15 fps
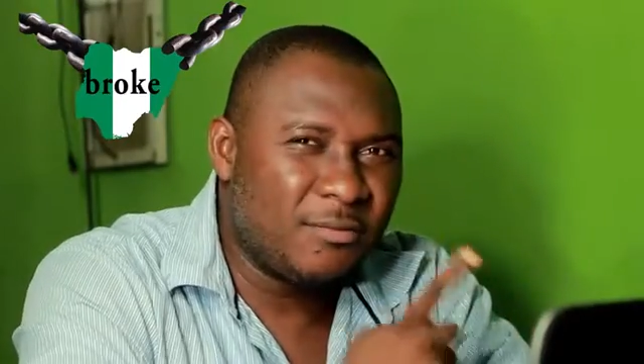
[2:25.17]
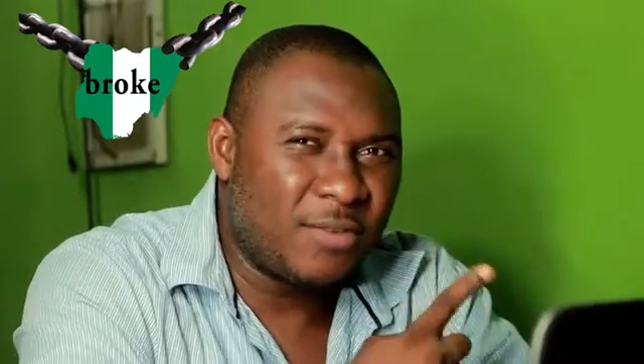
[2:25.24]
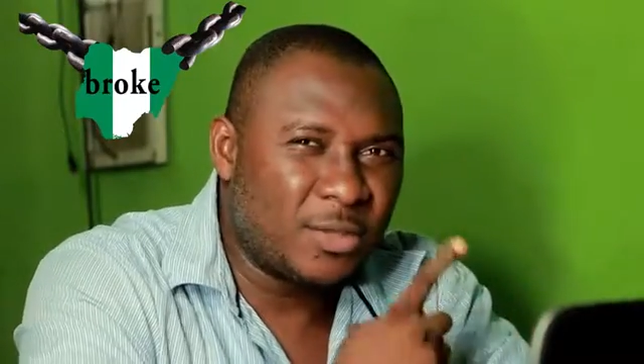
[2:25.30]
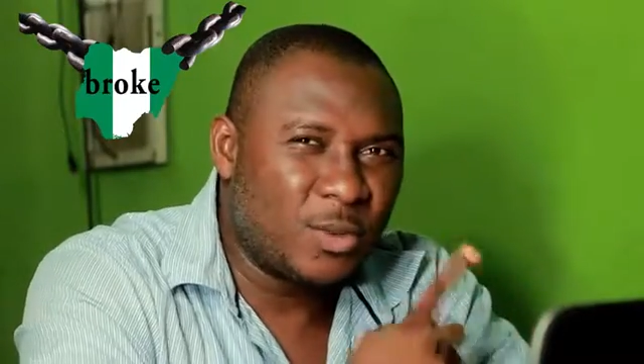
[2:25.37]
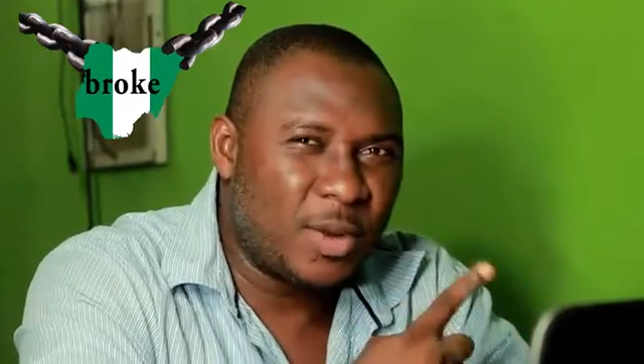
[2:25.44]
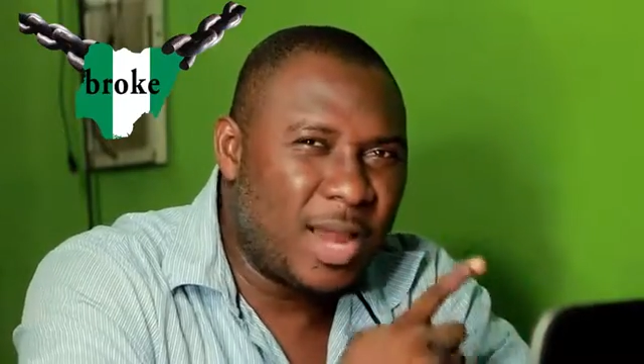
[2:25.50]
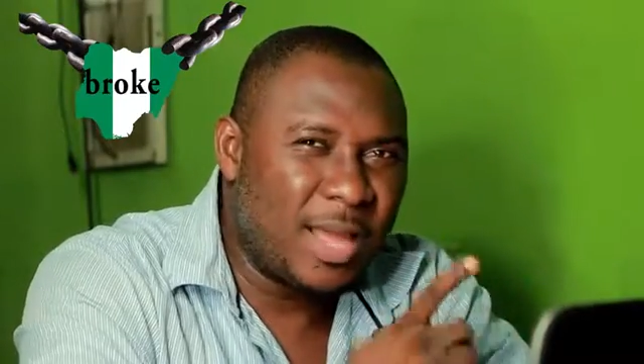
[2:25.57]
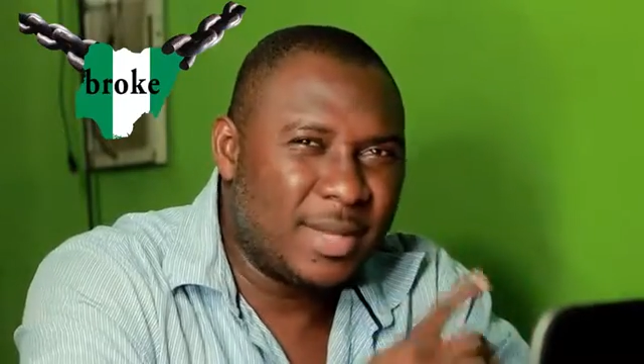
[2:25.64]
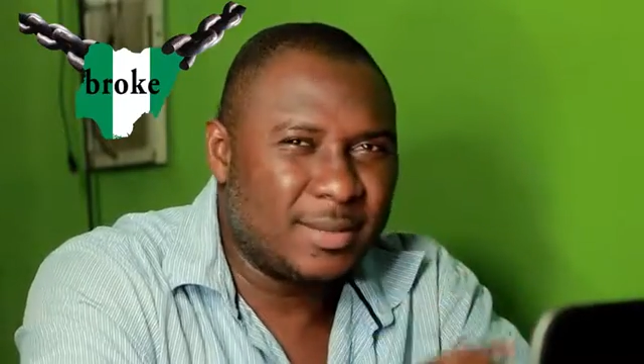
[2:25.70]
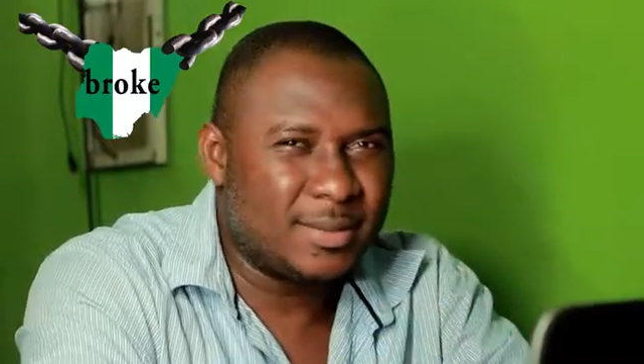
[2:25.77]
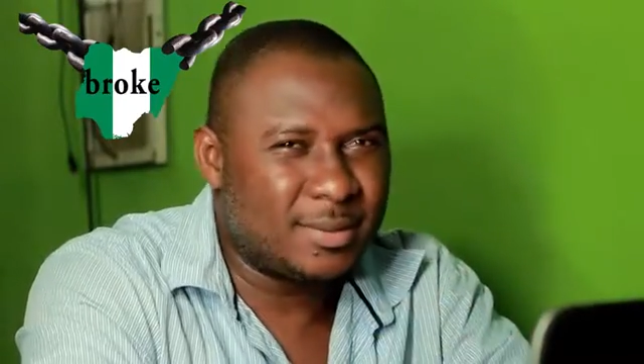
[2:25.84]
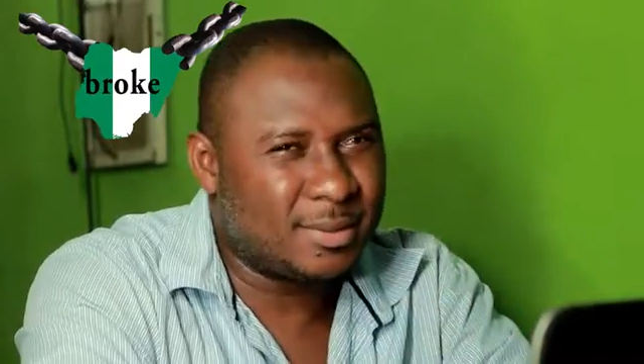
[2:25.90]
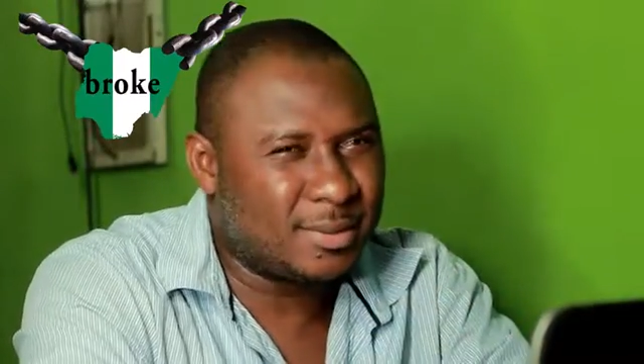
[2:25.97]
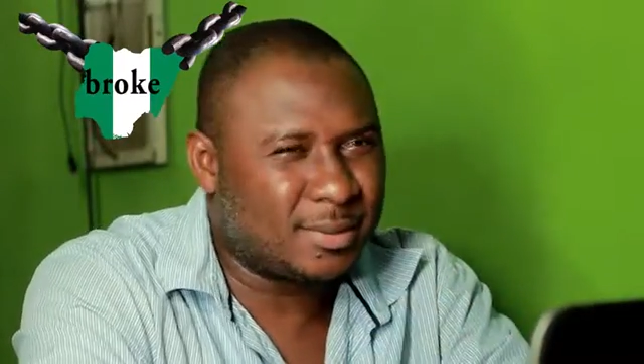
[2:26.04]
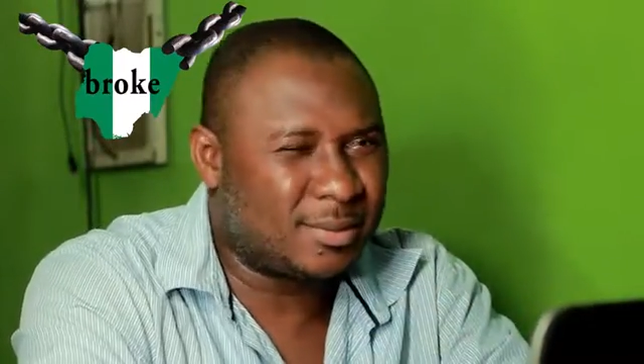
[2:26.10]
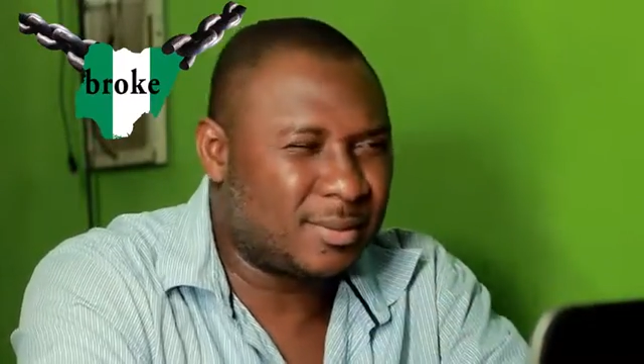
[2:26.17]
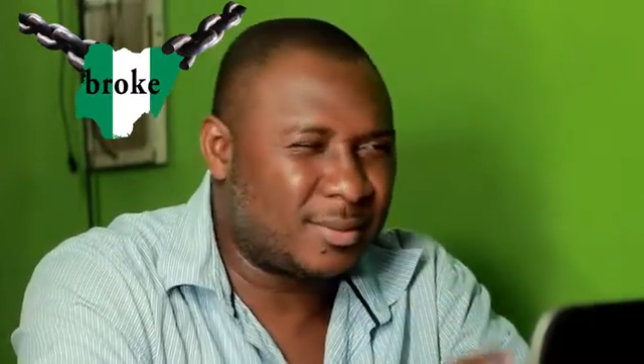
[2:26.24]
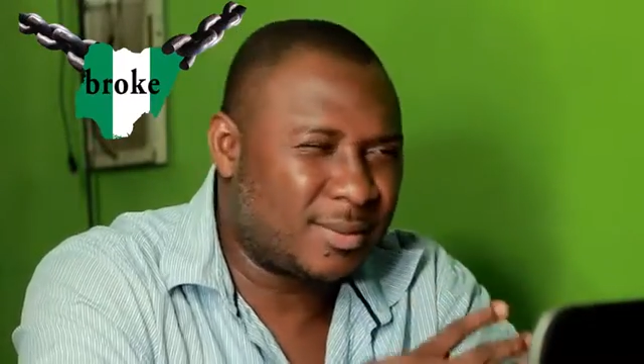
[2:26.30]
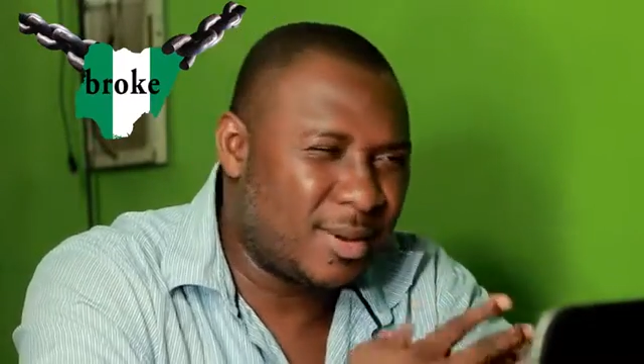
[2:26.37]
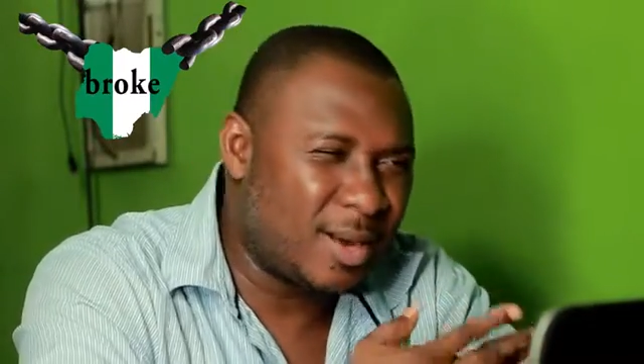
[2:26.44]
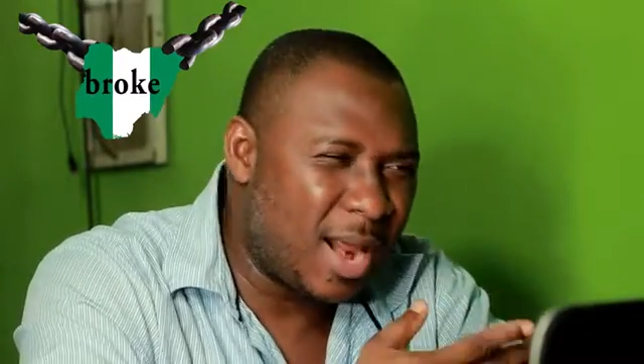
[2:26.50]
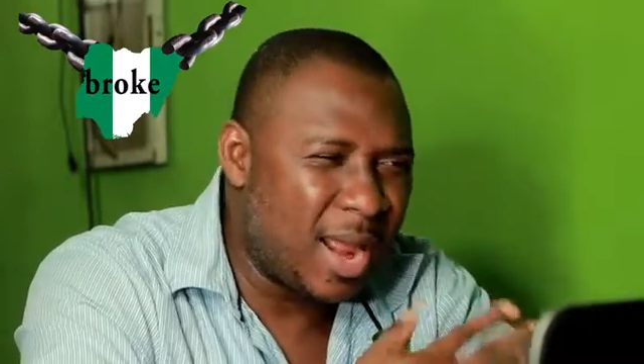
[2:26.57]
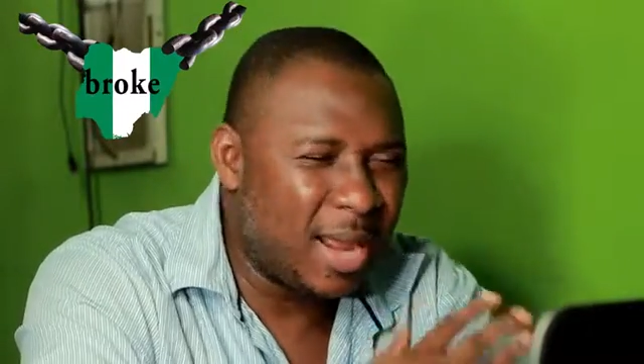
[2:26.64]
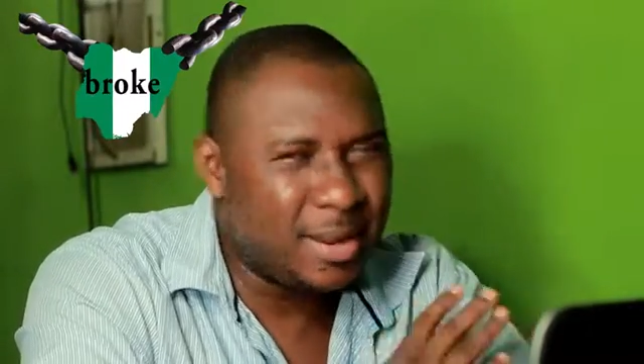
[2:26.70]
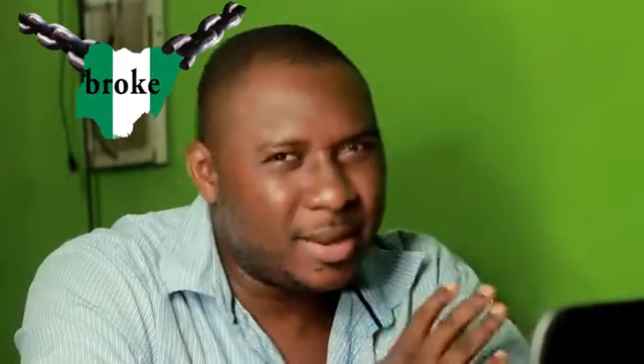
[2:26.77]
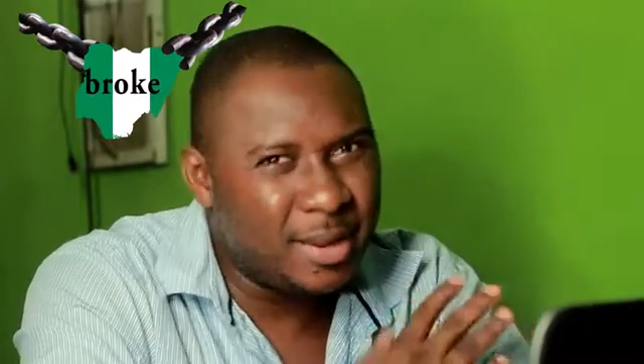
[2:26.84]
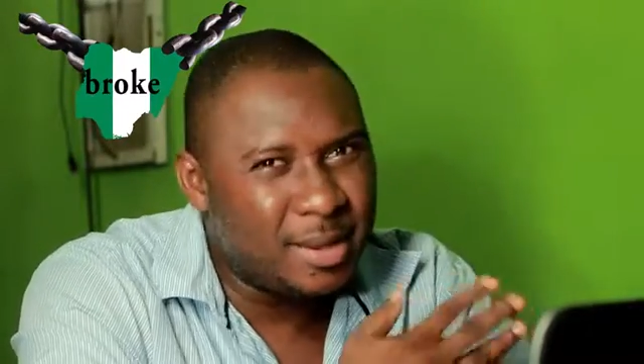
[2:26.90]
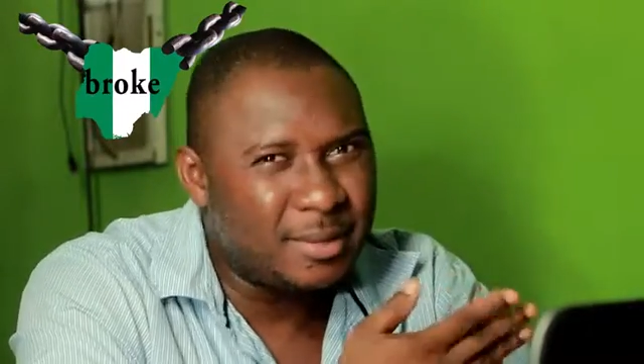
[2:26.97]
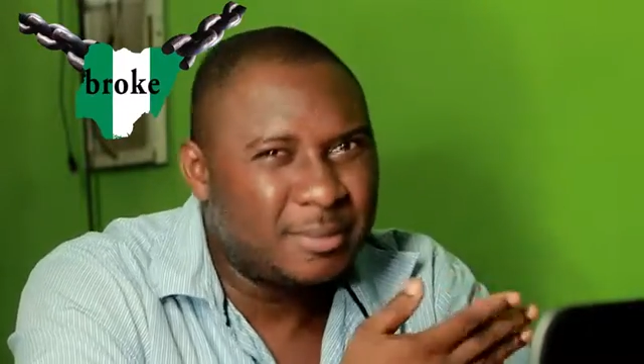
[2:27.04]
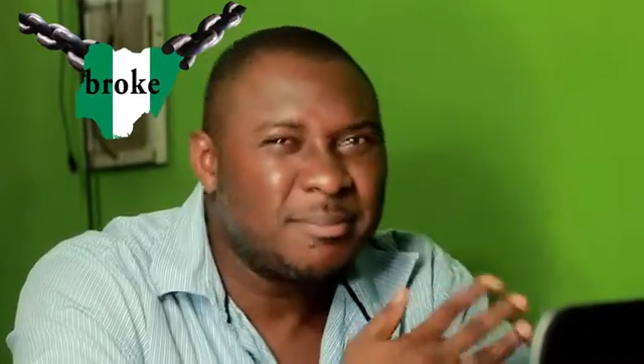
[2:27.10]
Fashola is
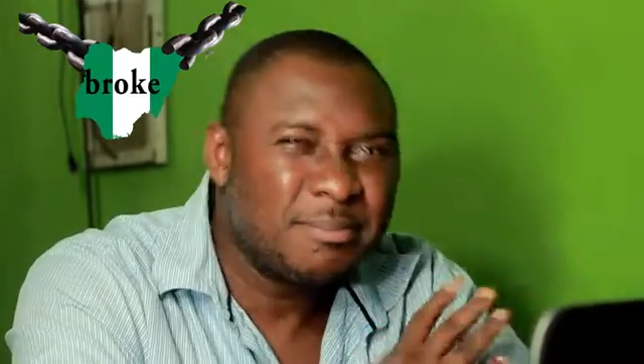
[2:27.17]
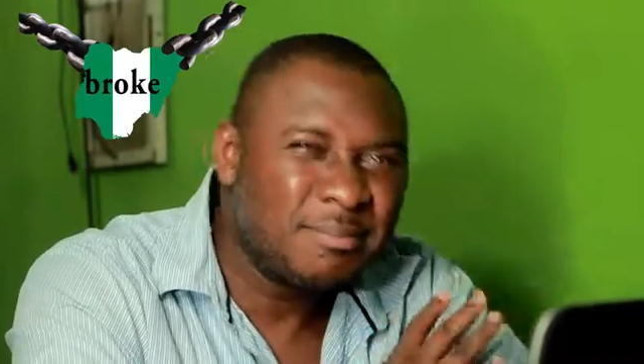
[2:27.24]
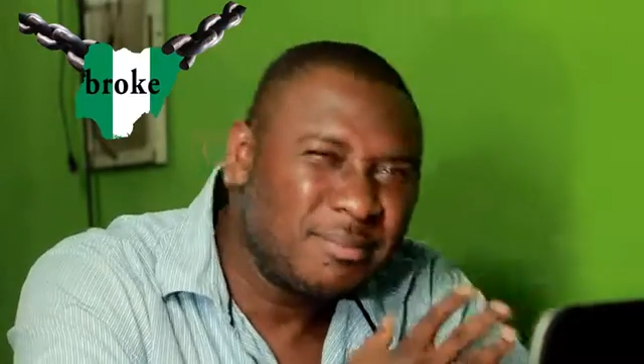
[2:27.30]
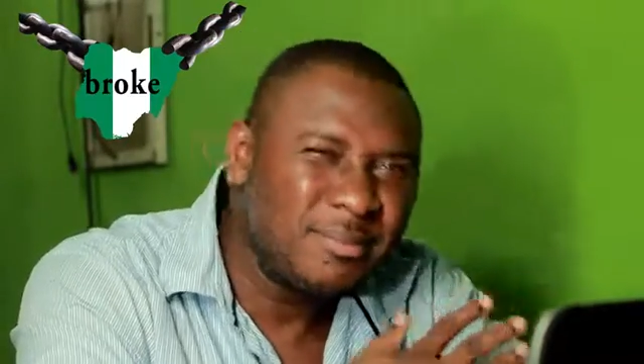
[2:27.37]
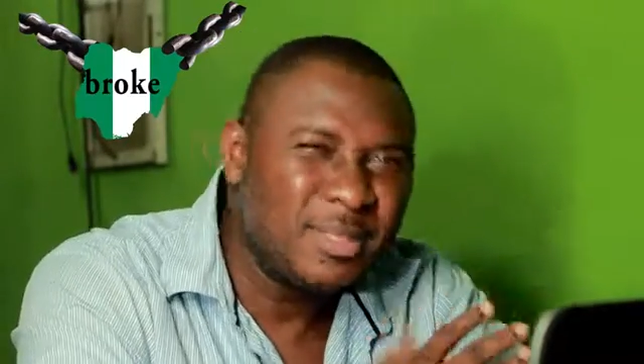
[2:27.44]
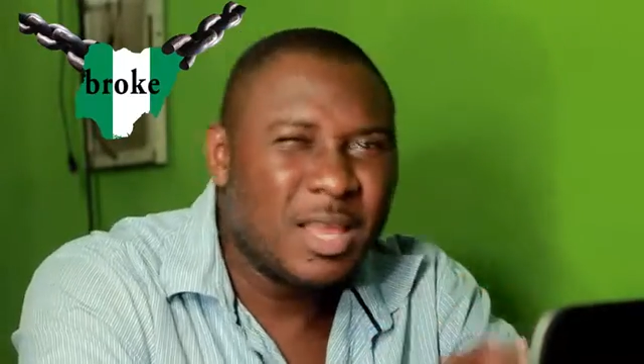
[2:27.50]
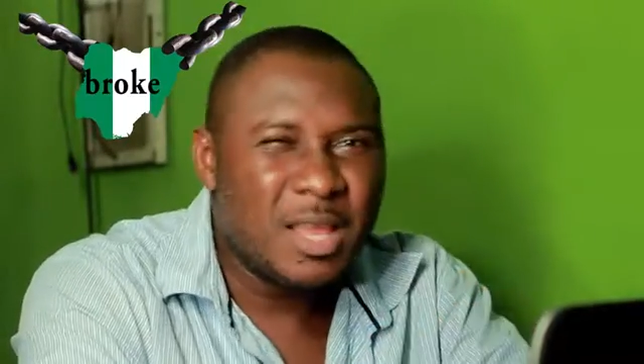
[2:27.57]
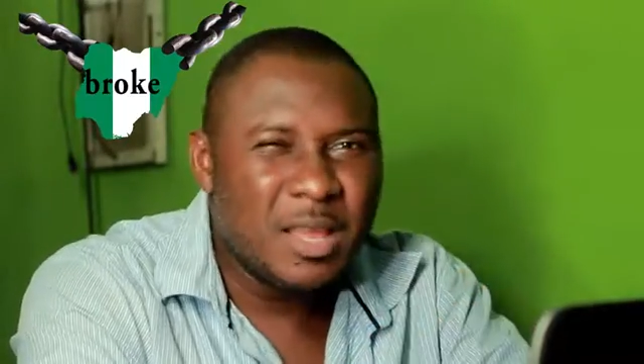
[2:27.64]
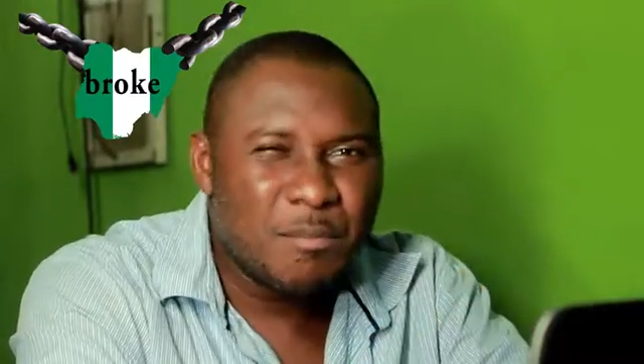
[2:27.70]
trying,